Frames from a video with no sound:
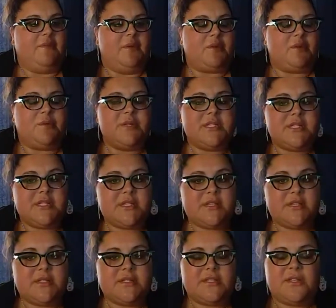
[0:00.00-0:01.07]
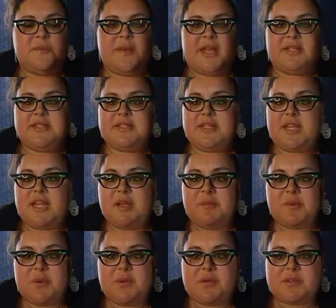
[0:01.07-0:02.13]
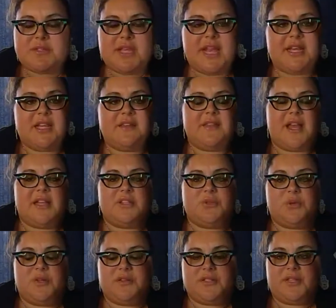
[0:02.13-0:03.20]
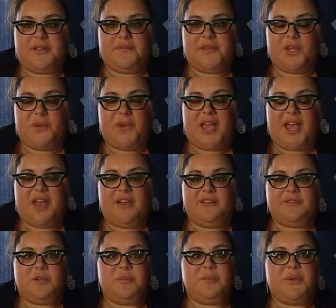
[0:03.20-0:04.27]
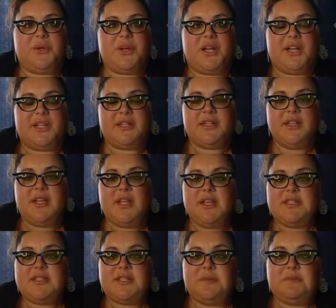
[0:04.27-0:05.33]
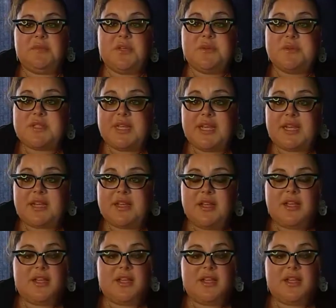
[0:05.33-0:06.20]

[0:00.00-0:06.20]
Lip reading: with crystals, Tibetan singing bowls, any of that sort of stuff that you have, or put on some music.